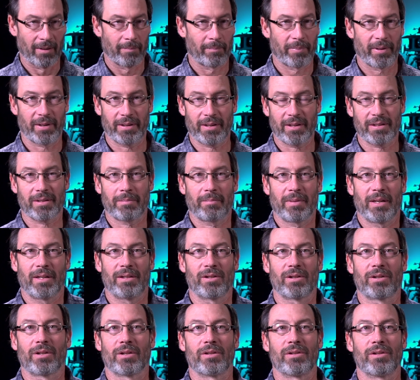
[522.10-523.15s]
but it doesn't mean
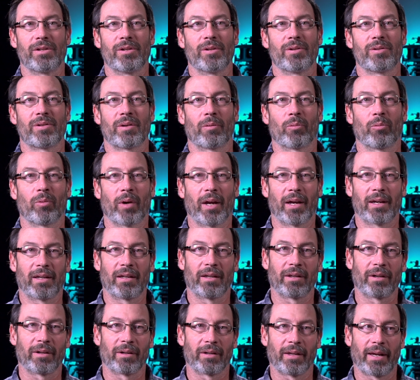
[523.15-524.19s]
you couldn't use a
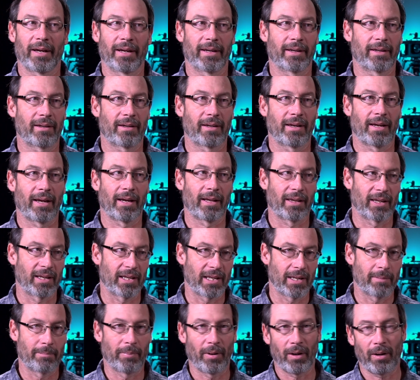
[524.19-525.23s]
regular like
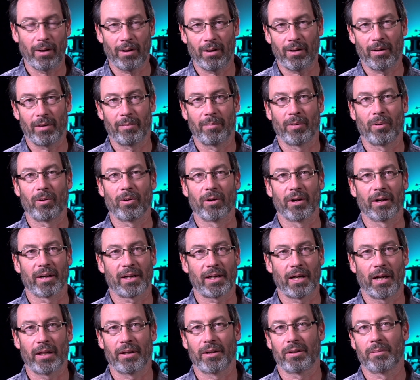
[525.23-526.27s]
LED bulb or a
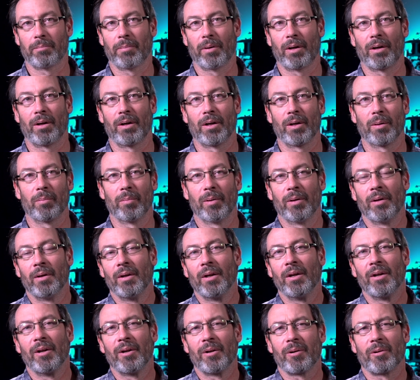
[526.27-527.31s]
colored bulb
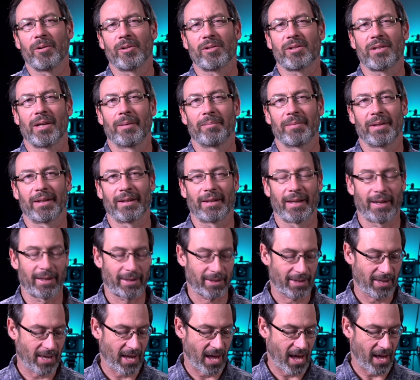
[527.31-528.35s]
or something
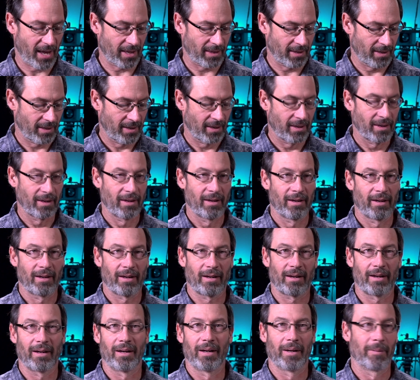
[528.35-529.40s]
like that.
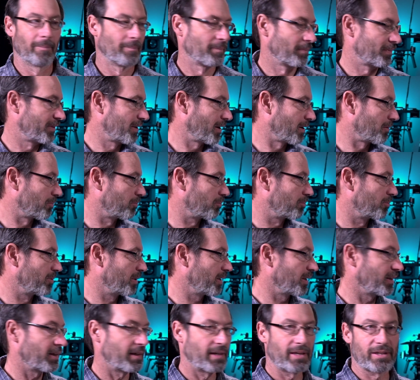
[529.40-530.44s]
There
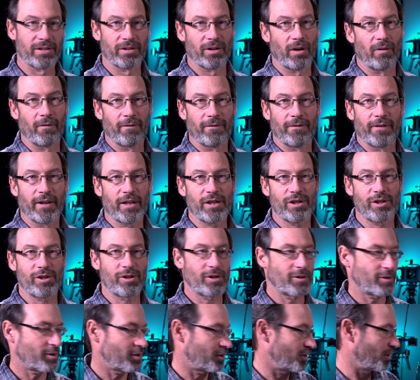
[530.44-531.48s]
really is no
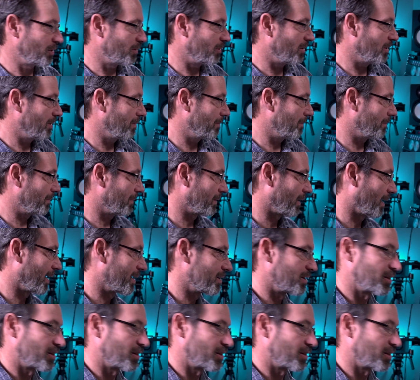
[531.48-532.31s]
fixtures to them. I